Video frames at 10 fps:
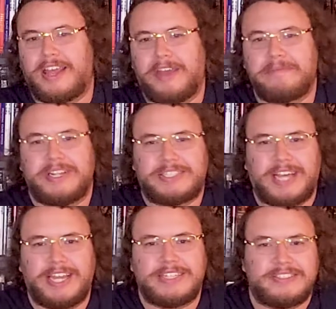
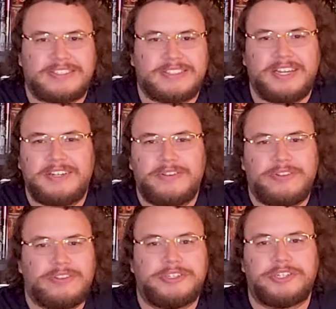hypnotize,
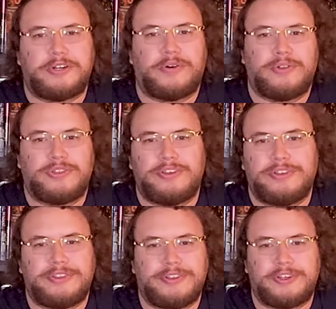you know,
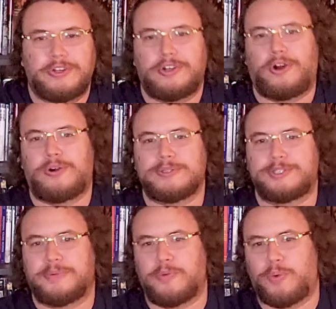the good,
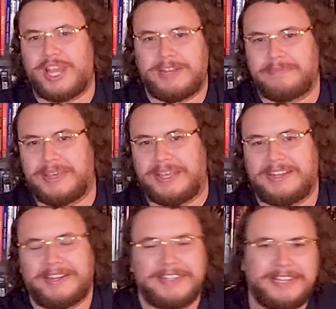wholesome white
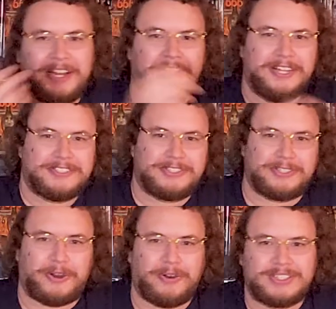men.
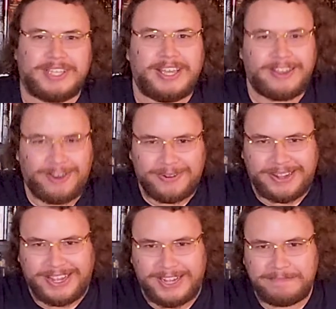So it's like,
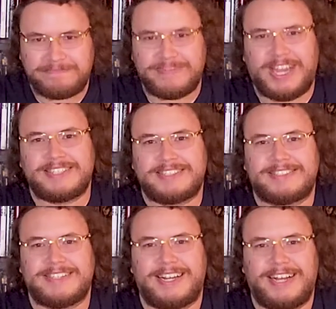okay,
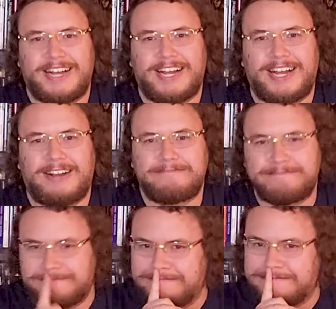that's,
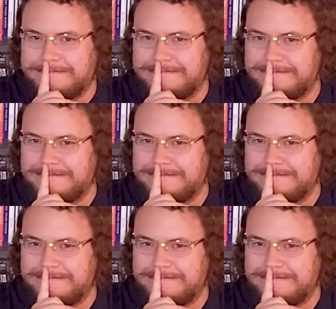it's